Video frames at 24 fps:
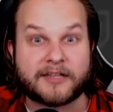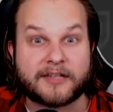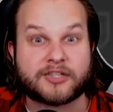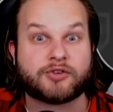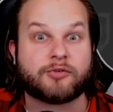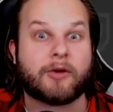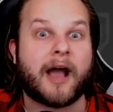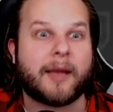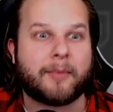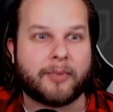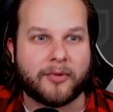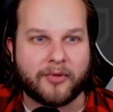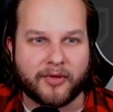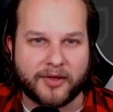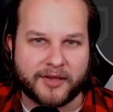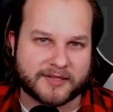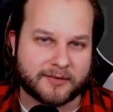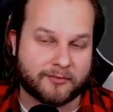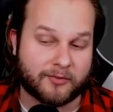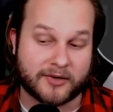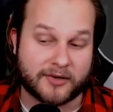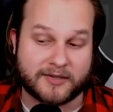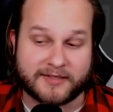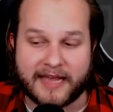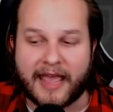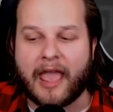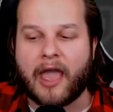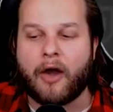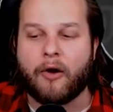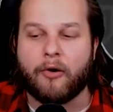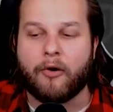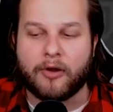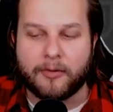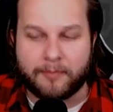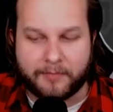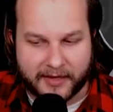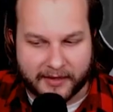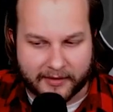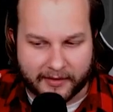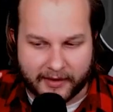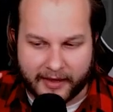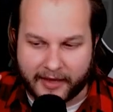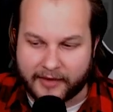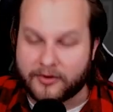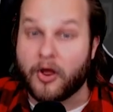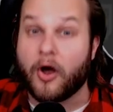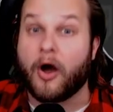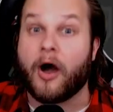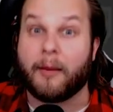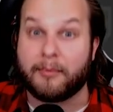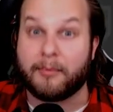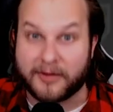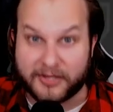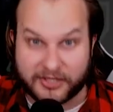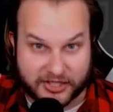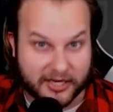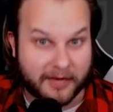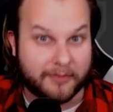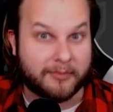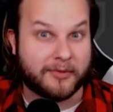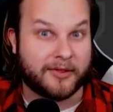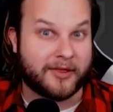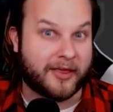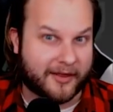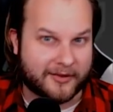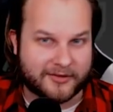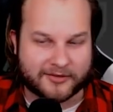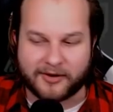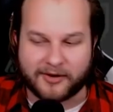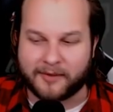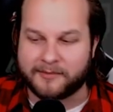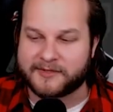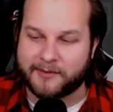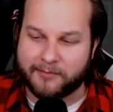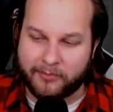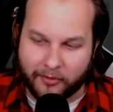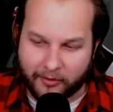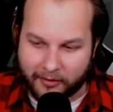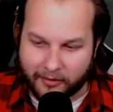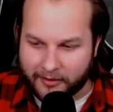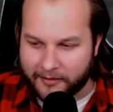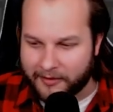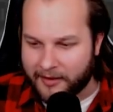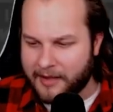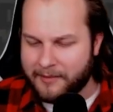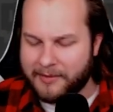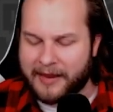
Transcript: tribalism where Dale would be like, no, I'm legitimately like a Trump supporter.